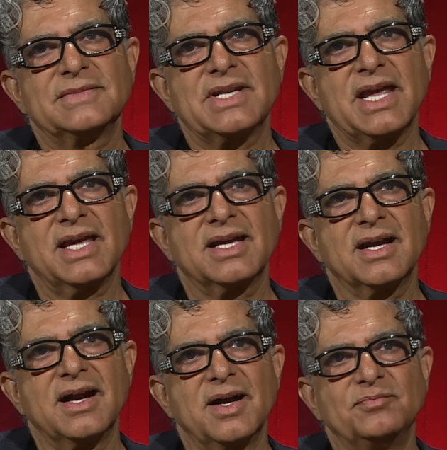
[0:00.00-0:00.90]

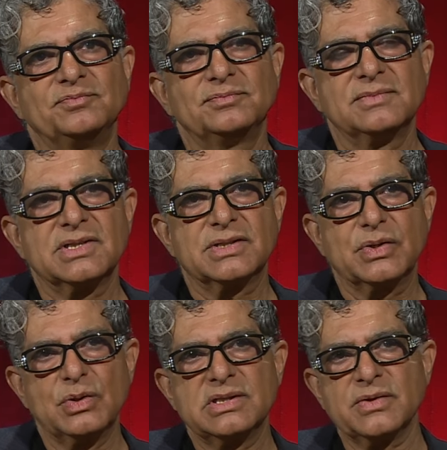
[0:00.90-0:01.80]
take uh,
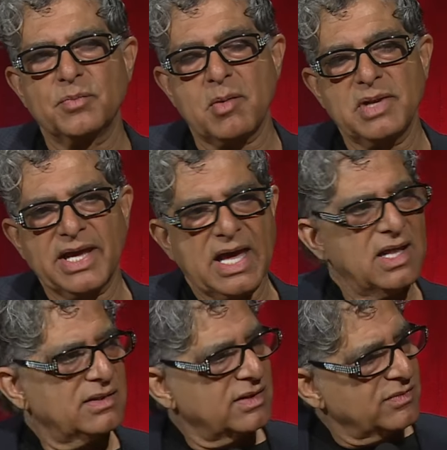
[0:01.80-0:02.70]
schools of public
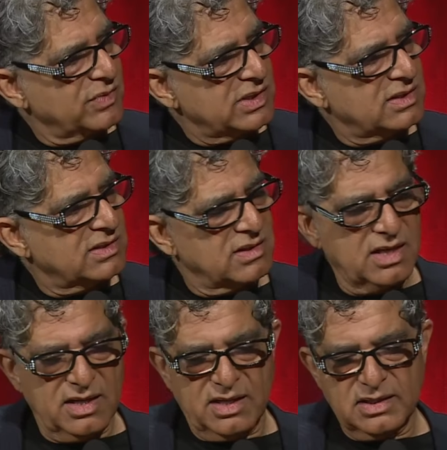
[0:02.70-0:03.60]
health with
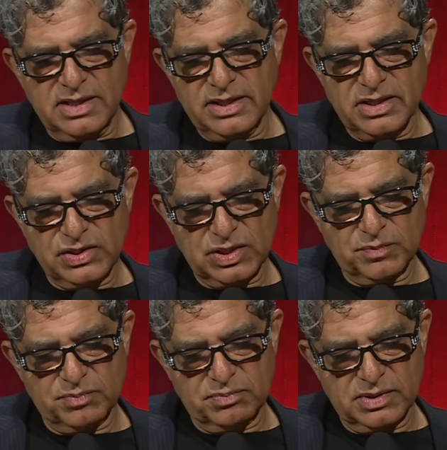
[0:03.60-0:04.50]

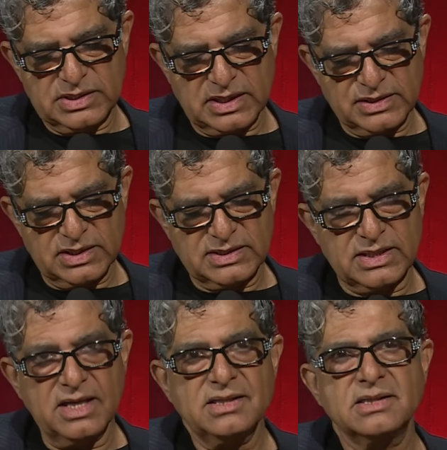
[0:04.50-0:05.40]
leadership such as
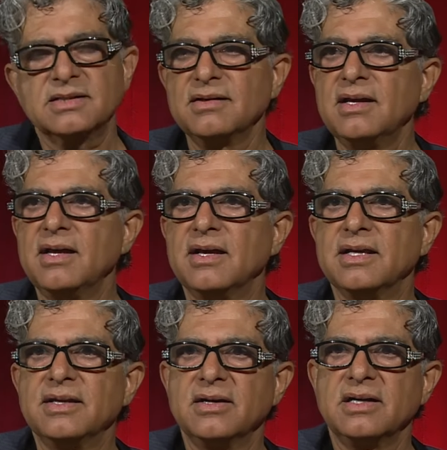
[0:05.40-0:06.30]
this
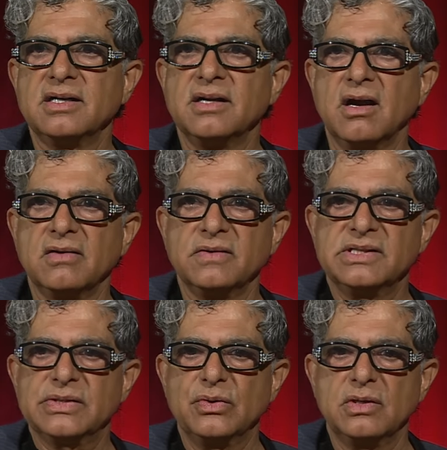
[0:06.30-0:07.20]
here at
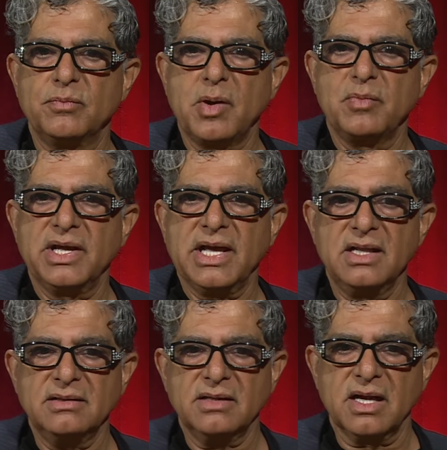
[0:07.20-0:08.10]
Harvard School of Public
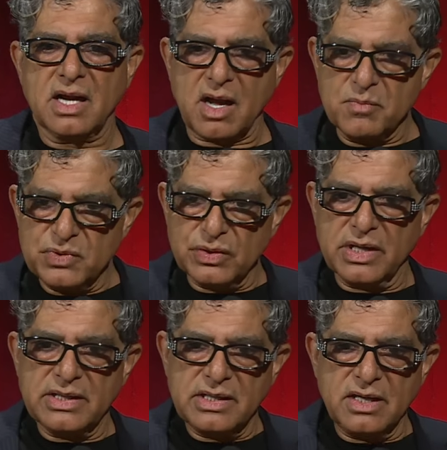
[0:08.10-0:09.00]
Health come
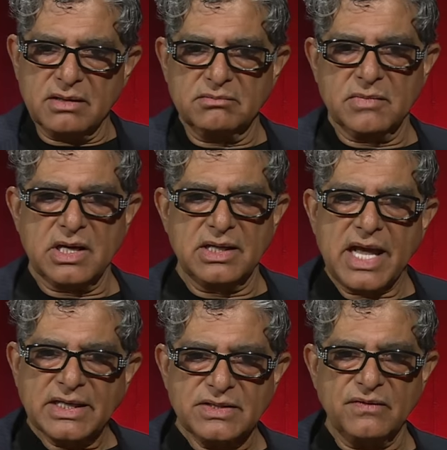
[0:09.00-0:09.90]
together
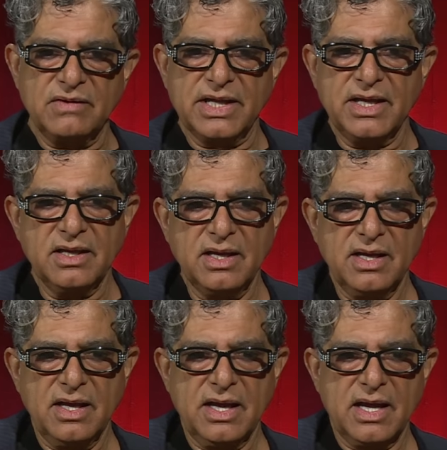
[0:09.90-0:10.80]
collectively
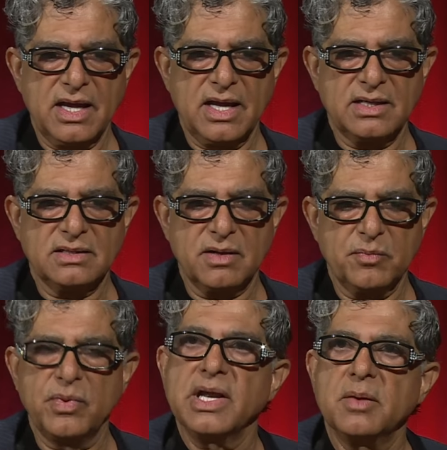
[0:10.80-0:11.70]
and
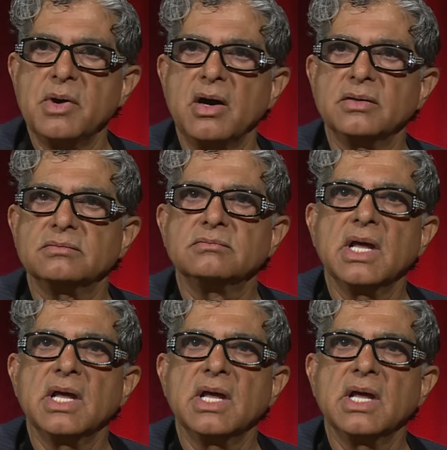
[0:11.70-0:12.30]
bring about